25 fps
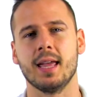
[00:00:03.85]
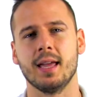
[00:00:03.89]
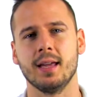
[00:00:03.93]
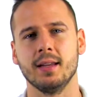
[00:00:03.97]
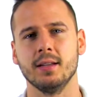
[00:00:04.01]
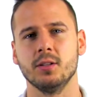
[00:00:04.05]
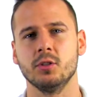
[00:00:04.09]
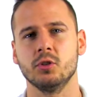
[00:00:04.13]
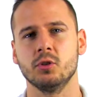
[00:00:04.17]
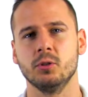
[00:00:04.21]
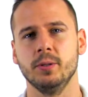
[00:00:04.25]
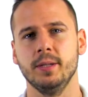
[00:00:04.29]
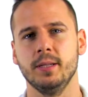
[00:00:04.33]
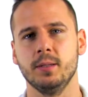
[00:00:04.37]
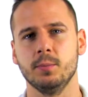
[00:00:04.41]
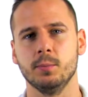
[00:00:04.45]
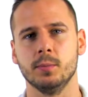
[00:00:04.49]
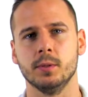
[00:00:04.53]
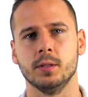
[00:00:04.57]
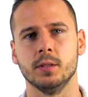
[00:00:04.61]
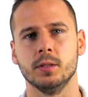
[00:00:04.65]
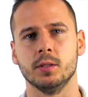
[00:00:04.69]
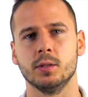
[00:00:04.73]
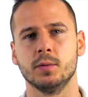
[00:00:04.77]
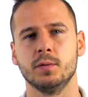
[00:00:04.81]
and
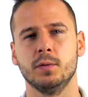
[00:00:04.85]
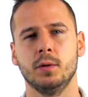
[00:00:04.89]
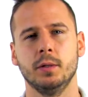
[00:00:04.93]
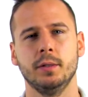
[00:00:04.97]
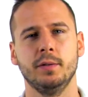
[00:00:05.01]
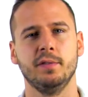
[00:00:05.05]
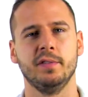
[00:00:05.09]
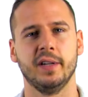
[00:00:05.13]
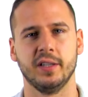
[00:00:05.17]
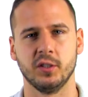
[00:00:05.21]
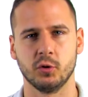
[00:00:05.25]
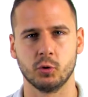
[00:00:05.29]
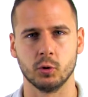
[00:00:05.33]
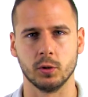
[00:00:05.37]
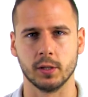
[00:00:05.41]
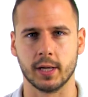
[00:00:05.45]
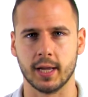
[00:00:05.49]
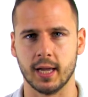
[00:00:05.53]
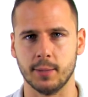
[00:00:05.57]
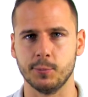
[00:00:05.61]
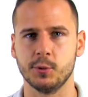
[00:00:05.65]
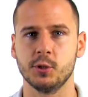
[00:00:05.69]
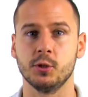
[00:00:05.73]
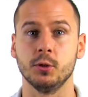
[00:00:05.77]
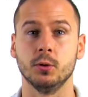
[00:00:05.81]
treatment for the ventral
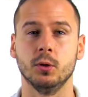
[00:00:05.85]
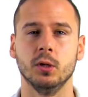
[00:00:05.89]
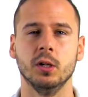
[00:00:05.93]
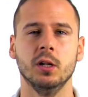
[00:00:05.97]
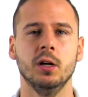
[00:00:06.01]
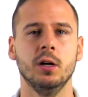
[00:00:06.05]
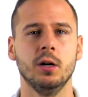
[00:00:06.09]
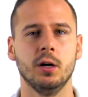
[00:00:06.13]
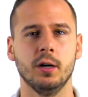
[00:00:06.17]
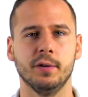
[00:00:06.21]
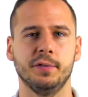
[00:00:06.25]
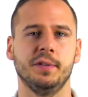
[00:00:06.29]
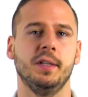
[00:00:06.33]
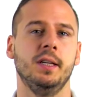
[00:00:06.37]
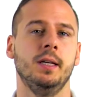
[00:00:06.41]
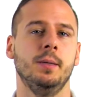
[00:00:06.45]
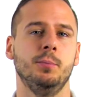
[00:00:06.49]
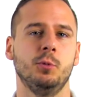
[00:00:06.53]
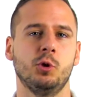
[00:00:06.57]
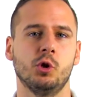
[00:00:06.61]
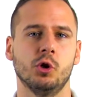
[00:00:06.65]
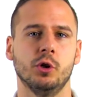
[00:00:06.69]
capsule of the hip